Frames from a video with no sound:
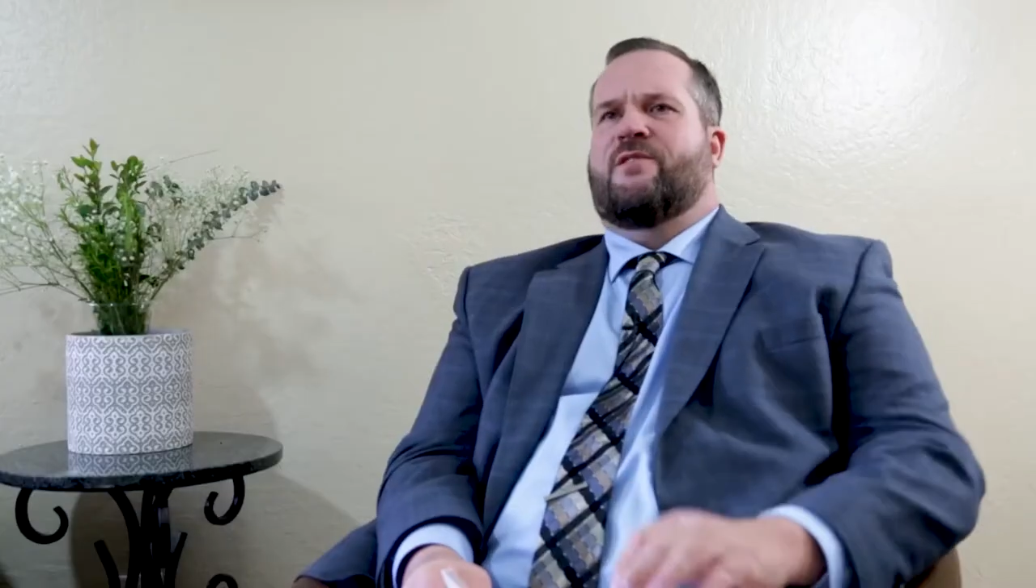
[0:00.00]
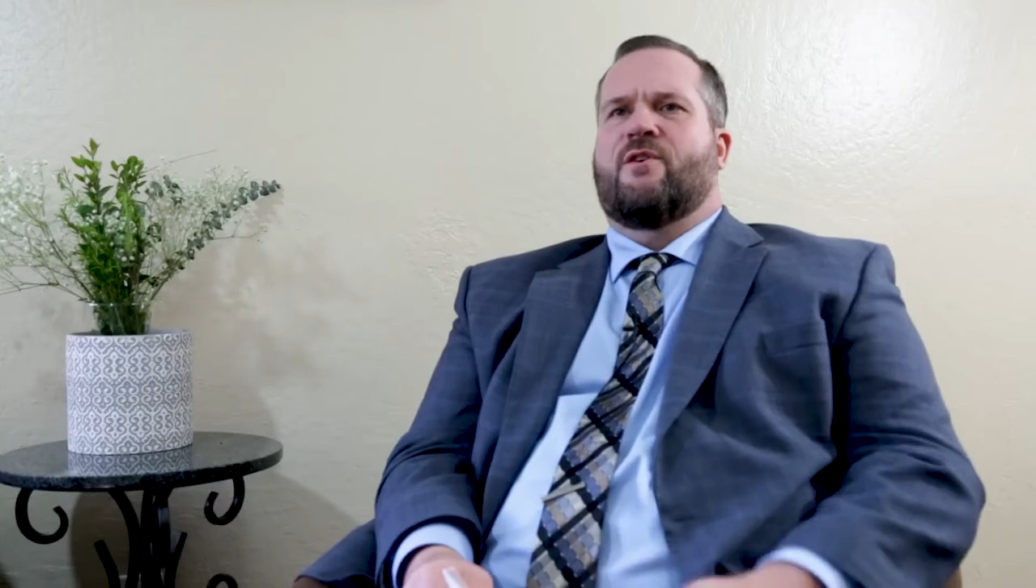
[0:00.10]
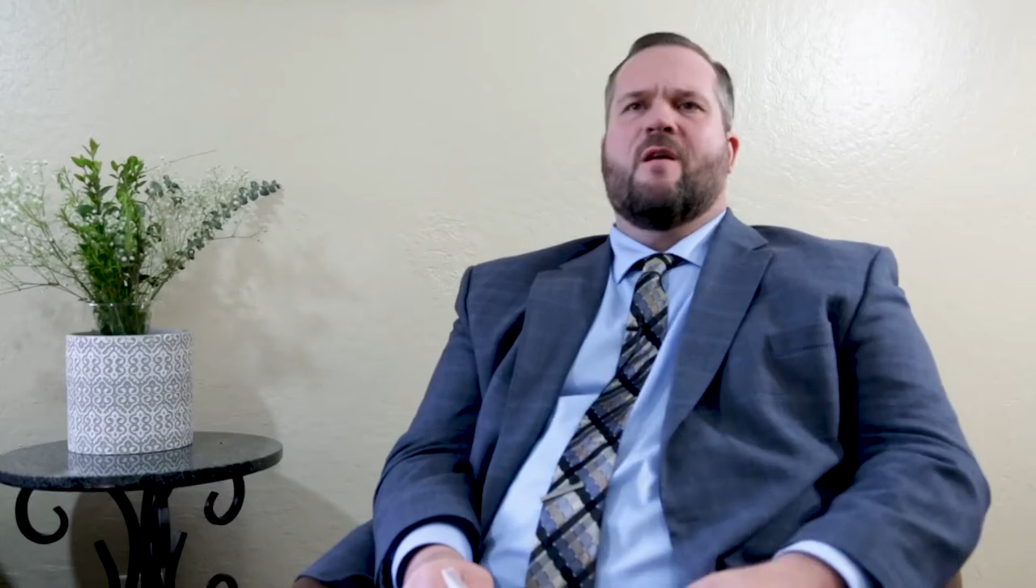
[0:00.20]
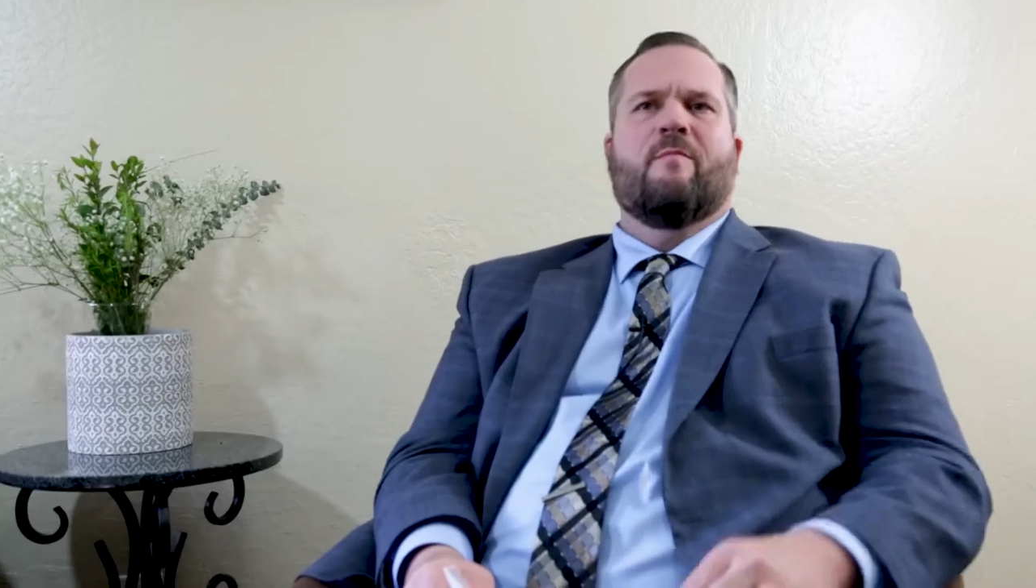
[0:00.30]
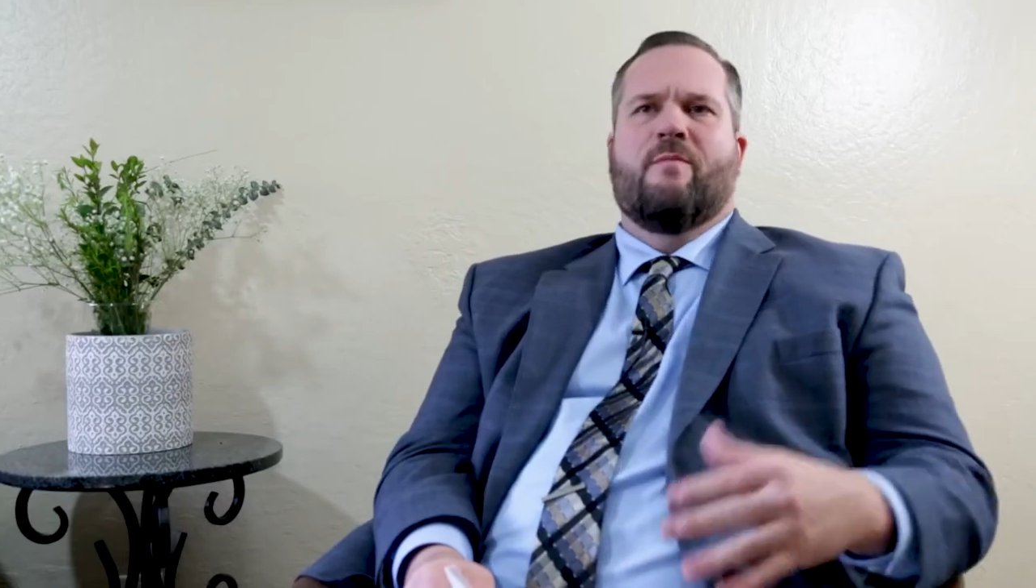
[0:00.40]
is
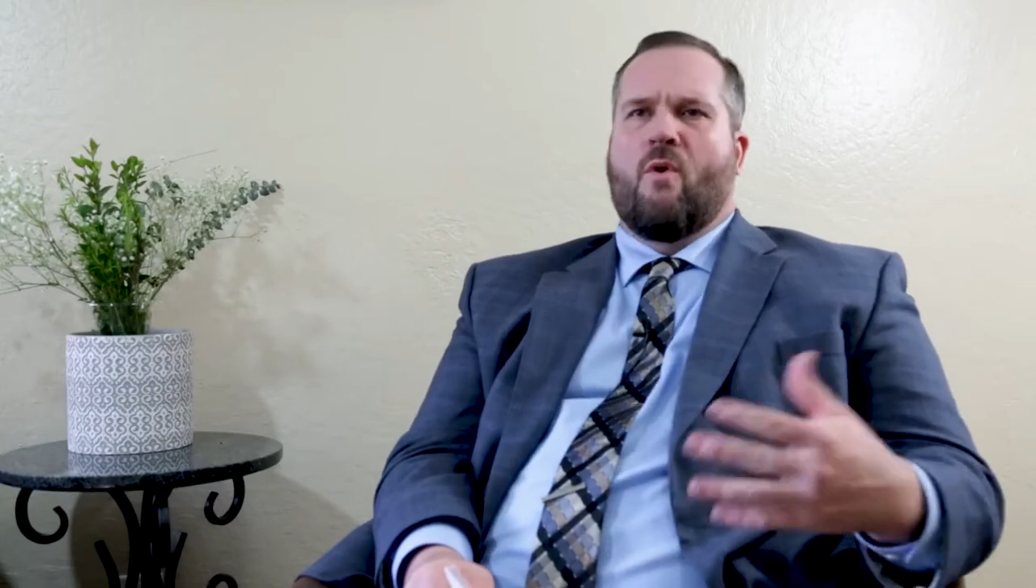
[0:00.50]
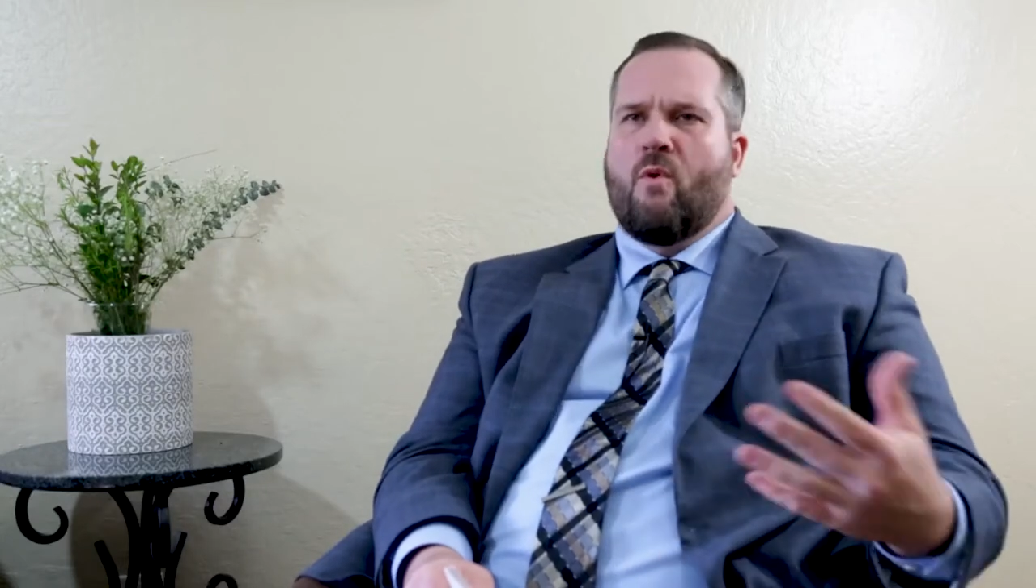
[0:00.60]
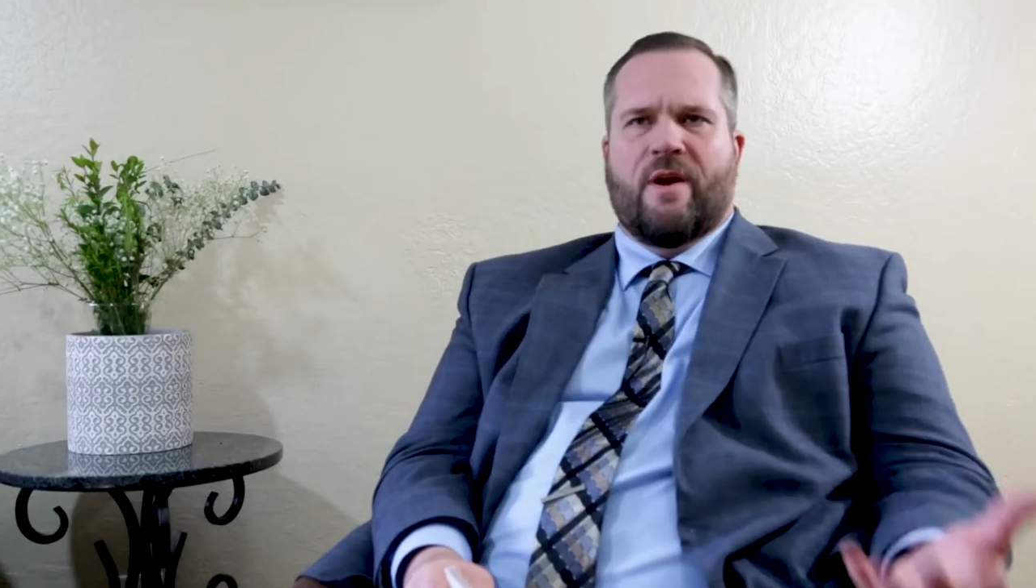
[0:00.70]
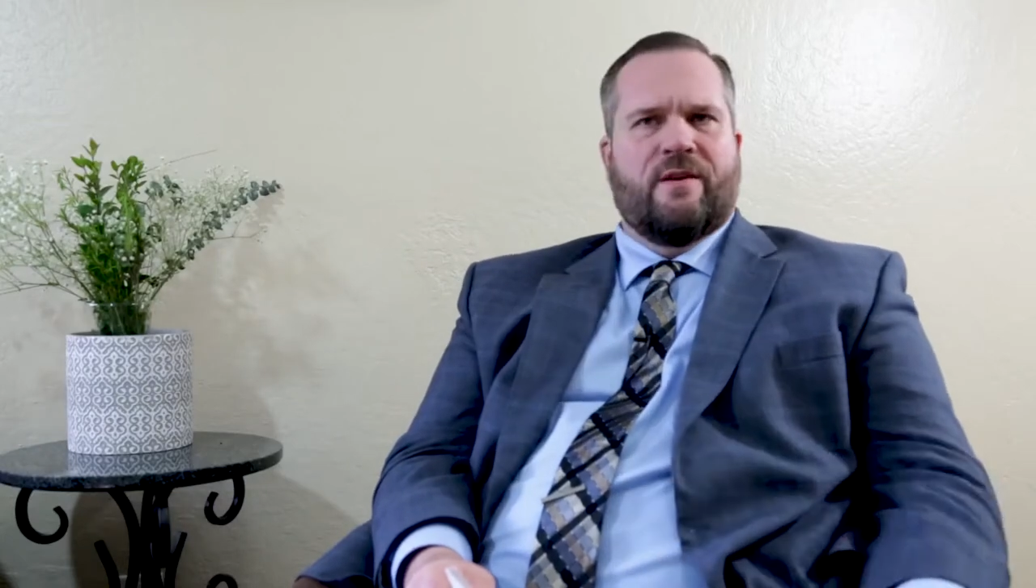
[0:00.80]
you're not born